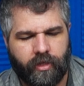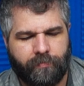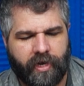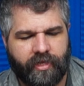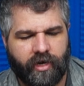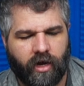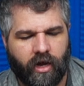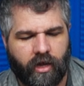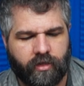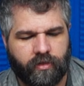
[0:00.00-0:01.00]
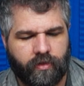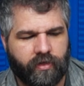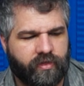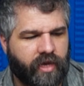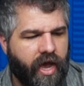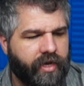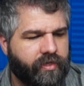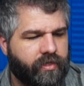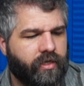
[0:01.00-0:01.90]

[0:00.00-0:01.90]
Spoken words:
depending on the size,